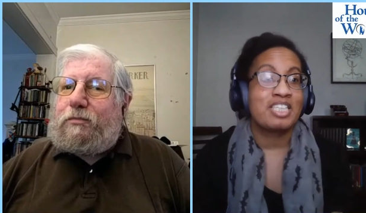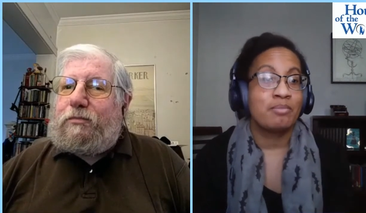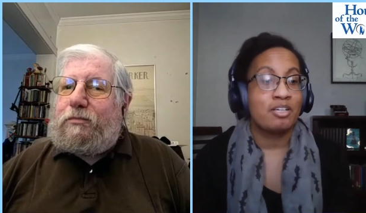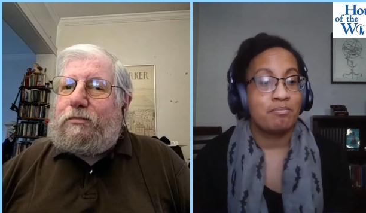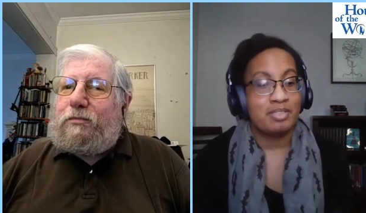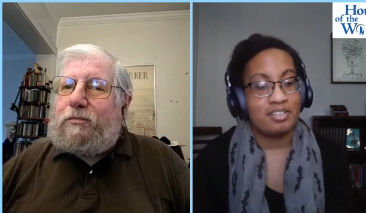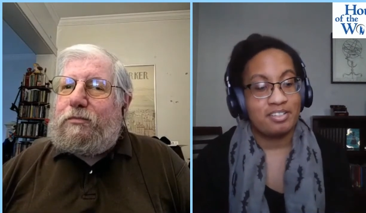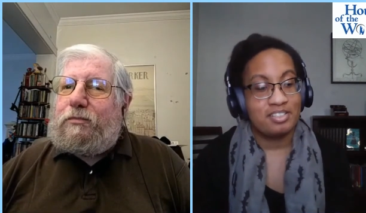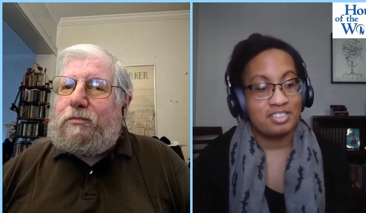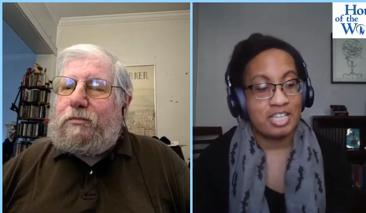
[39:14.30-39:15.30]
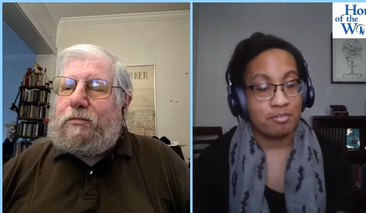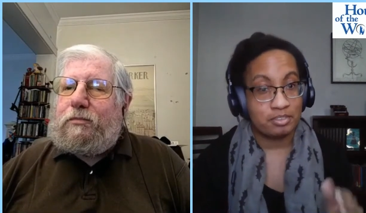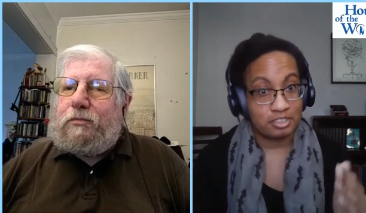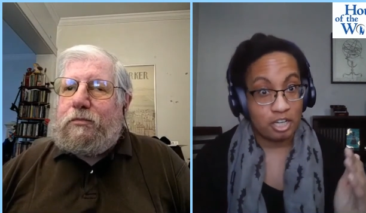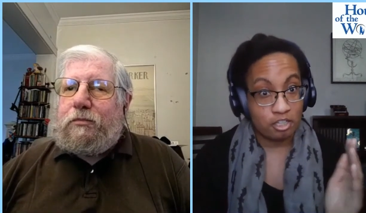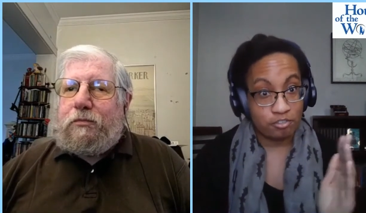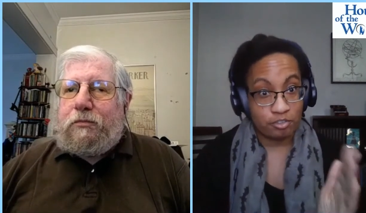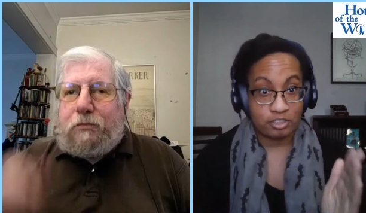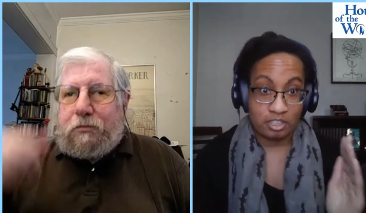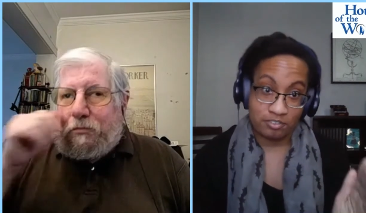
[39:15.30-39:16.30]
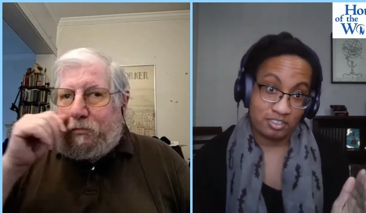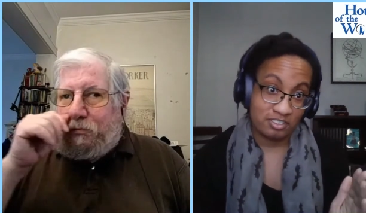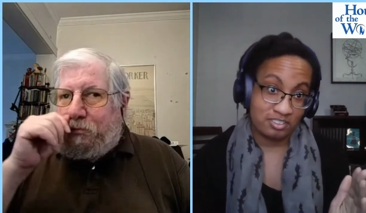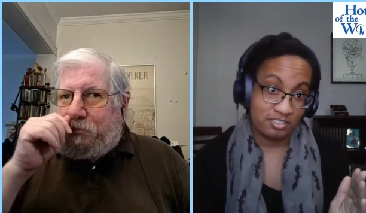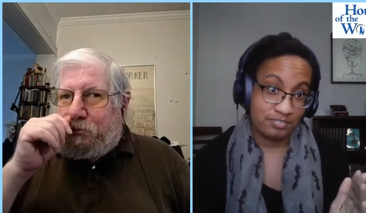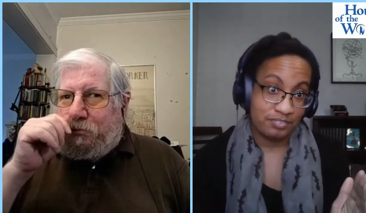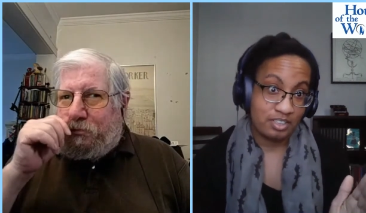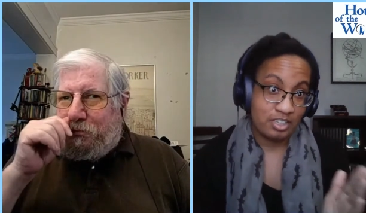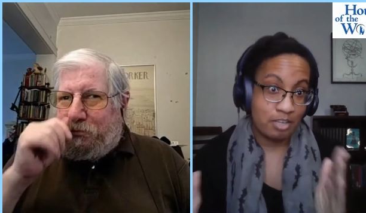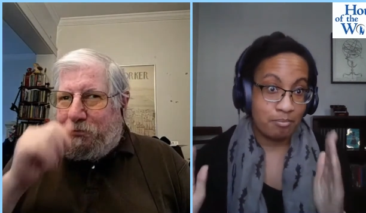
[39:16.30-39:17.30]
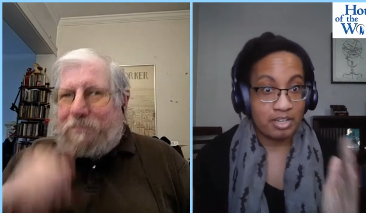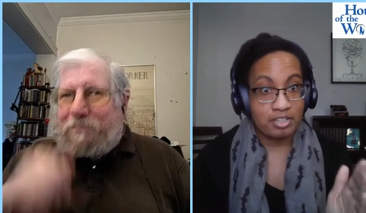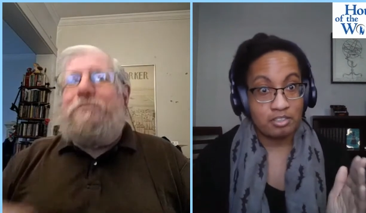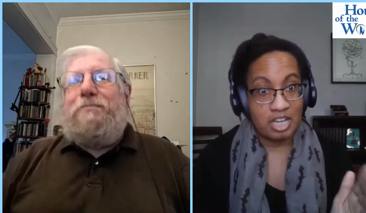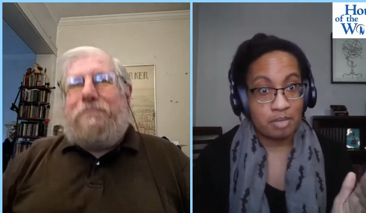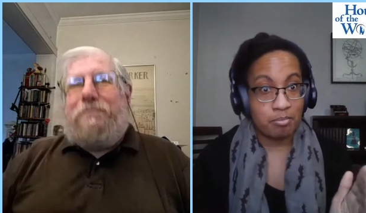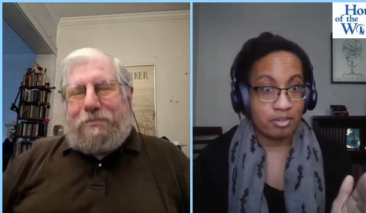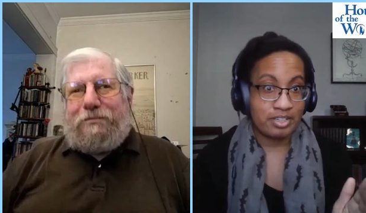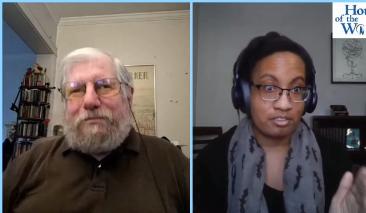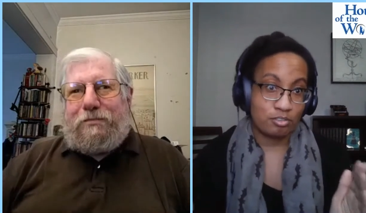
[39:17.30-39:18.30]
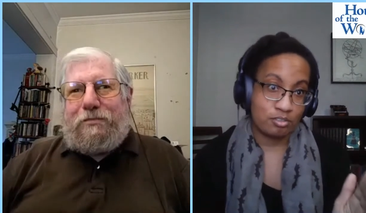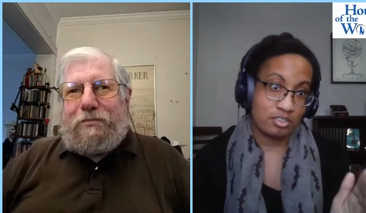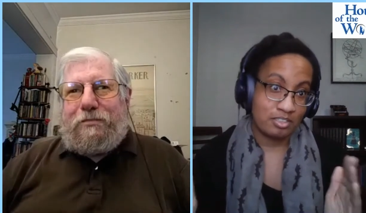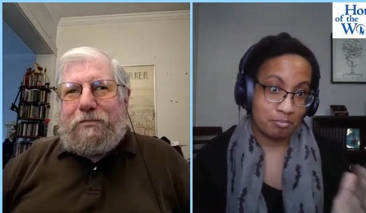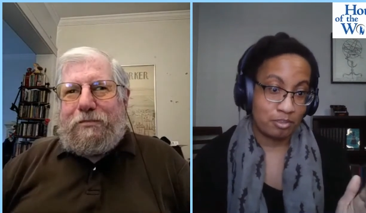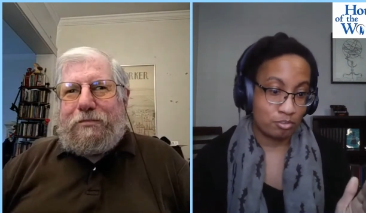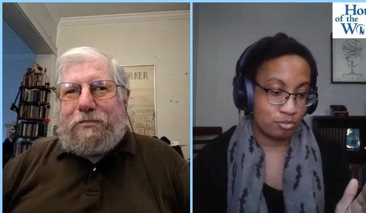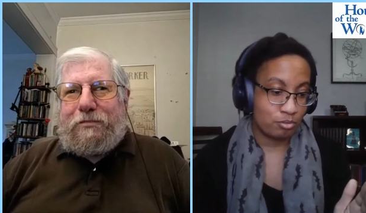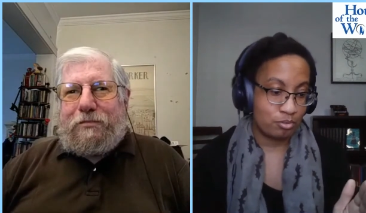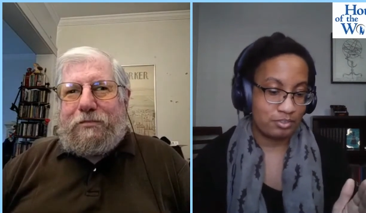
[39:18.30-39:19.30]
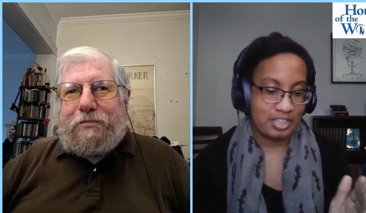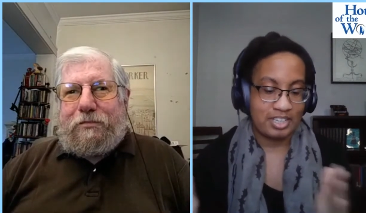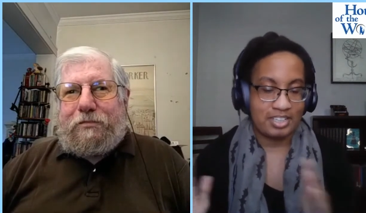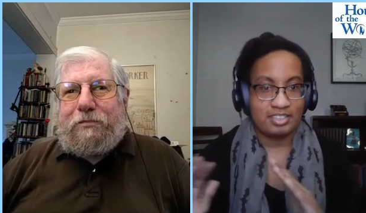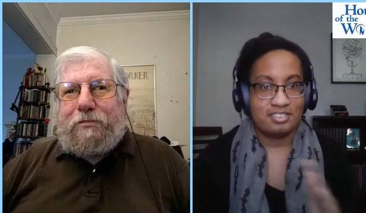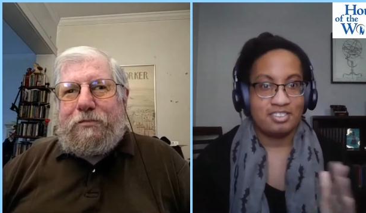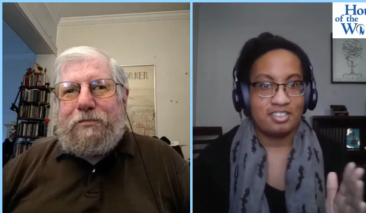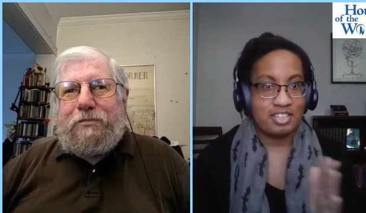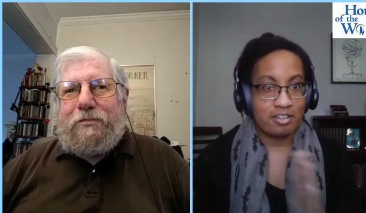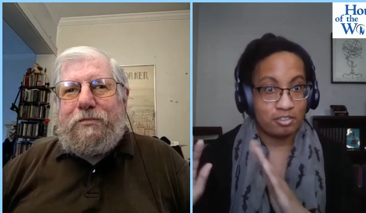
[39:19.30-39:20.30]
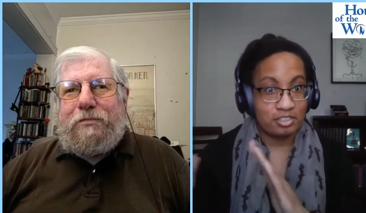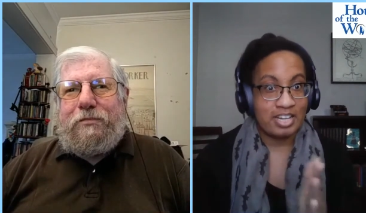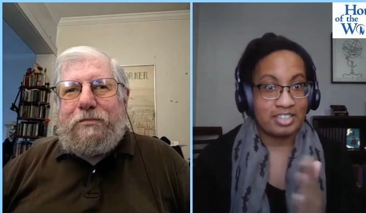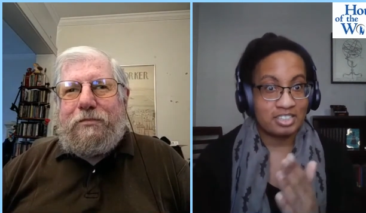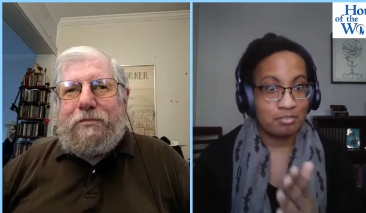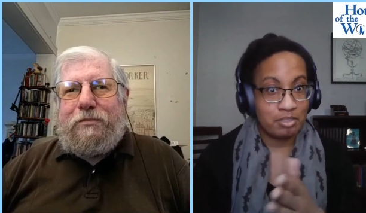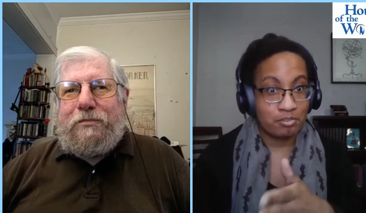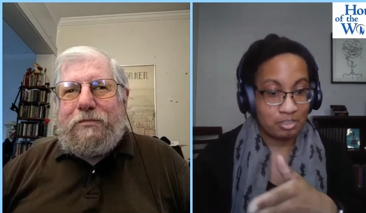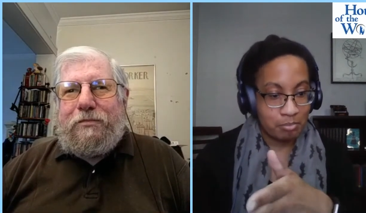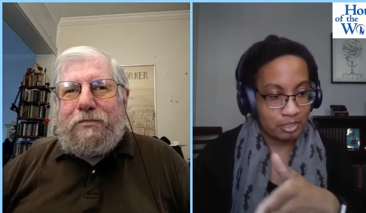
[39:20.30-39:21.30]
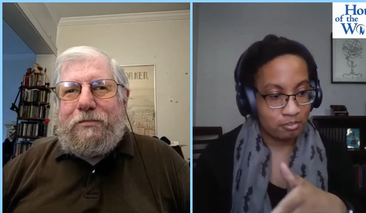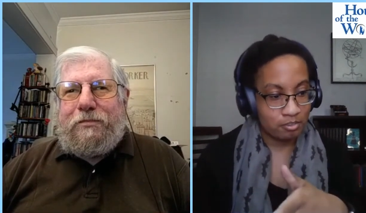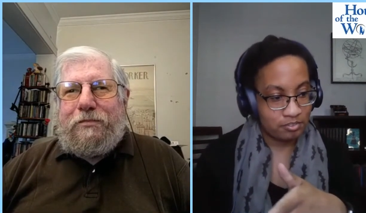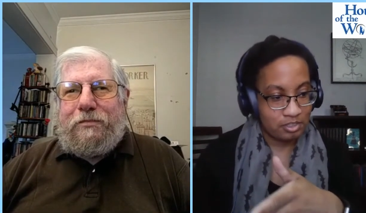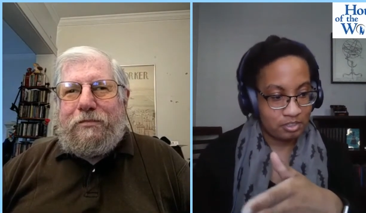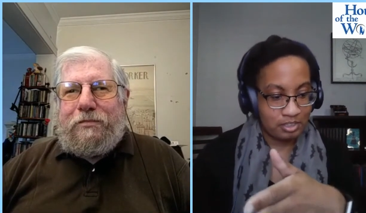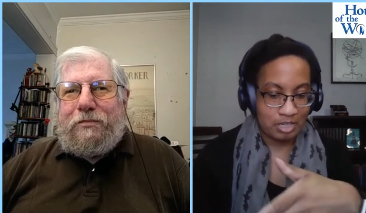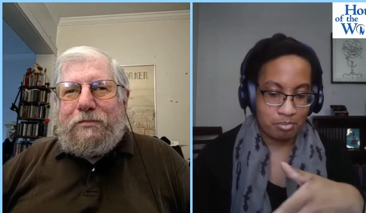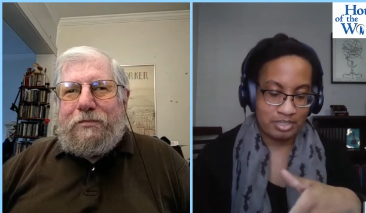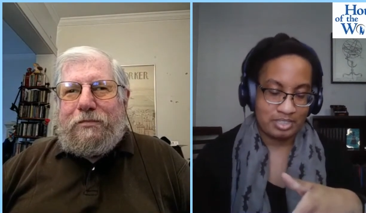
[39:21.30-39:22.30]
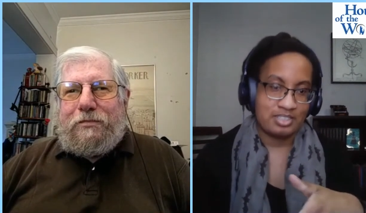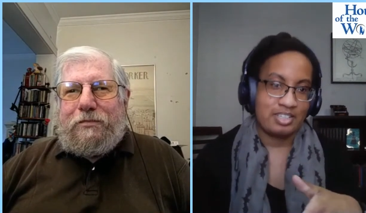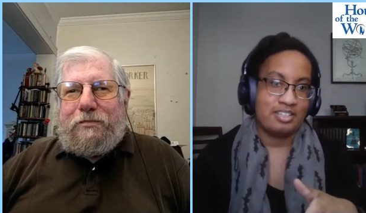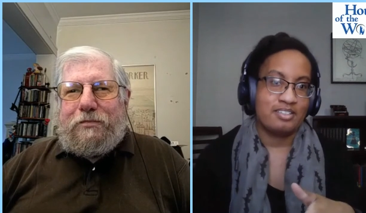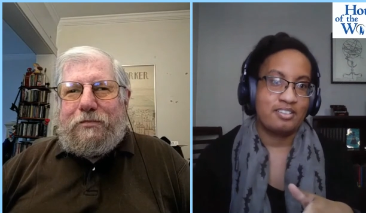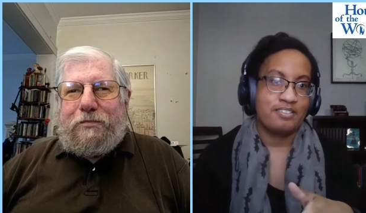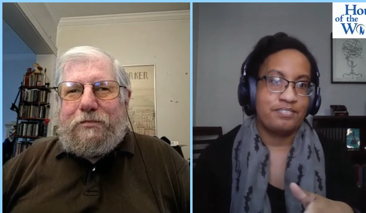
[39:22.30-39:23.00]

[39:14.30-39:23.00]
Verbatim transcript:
Speaker 1: picking them up because they were the colorful covers in mm-hmm. my library at, at middle school, they had they were stacked. It was in the middle of the library stack.